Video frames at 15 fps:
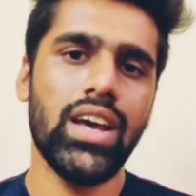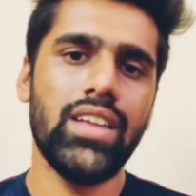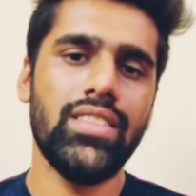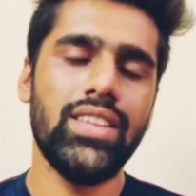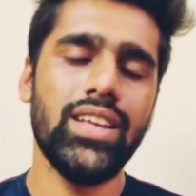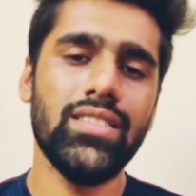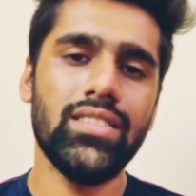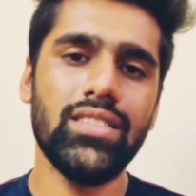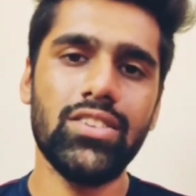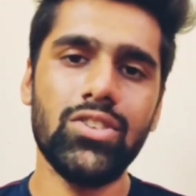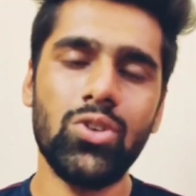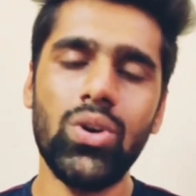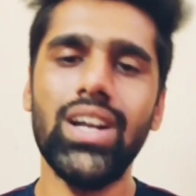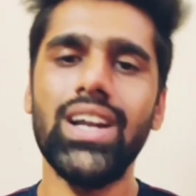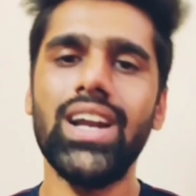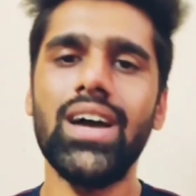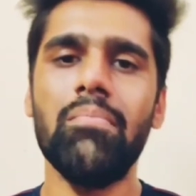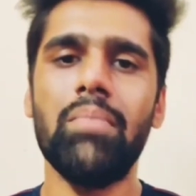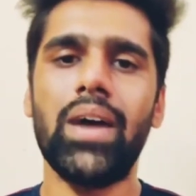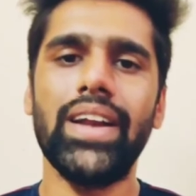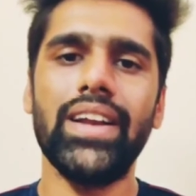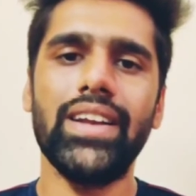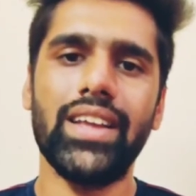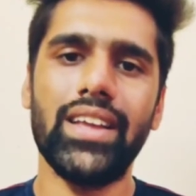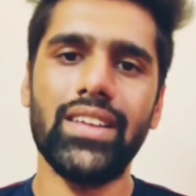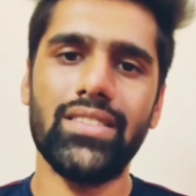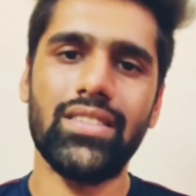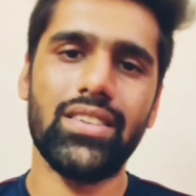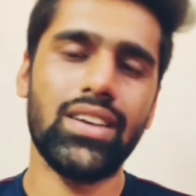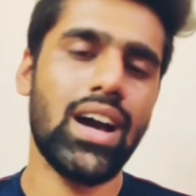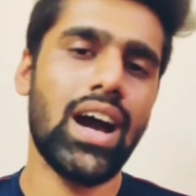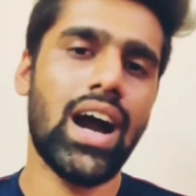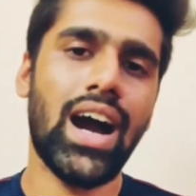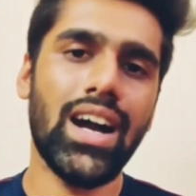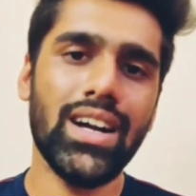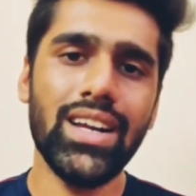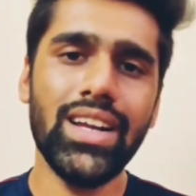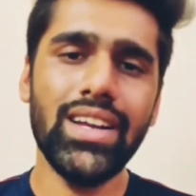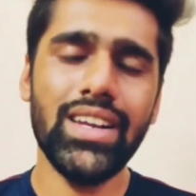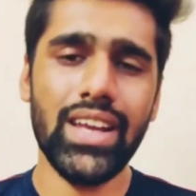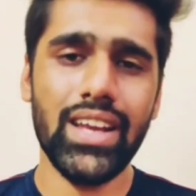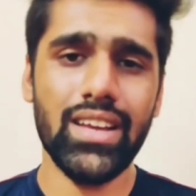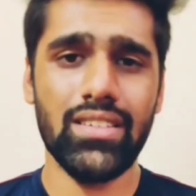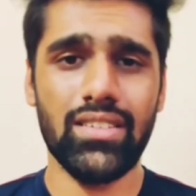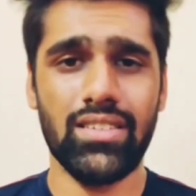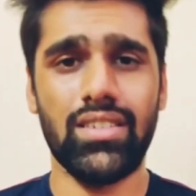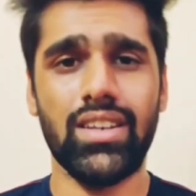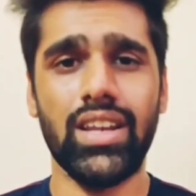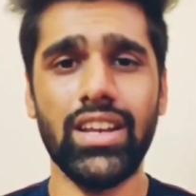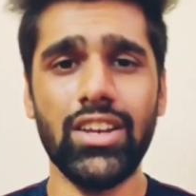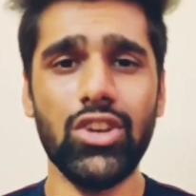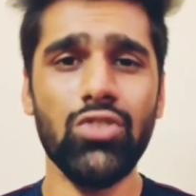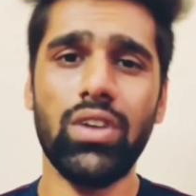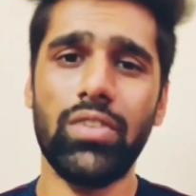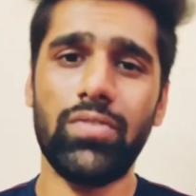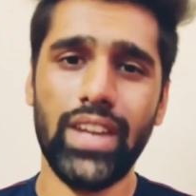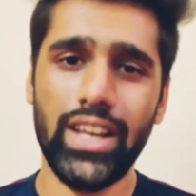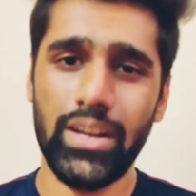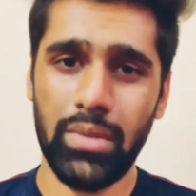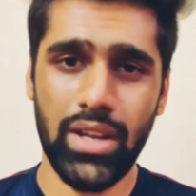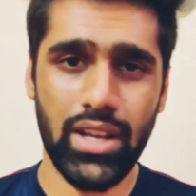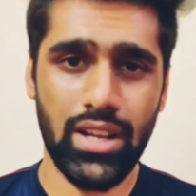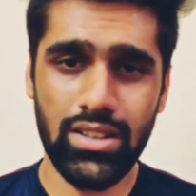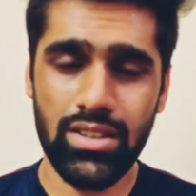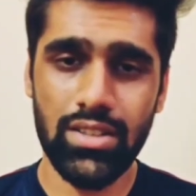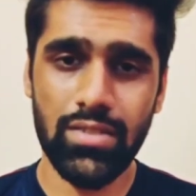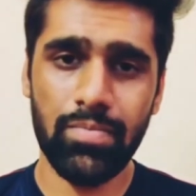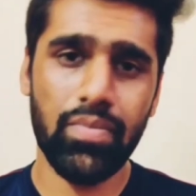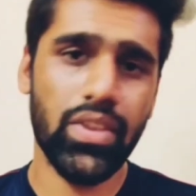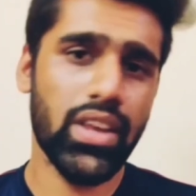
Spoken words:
This total combined test hardly takes 10 to 15 minutes.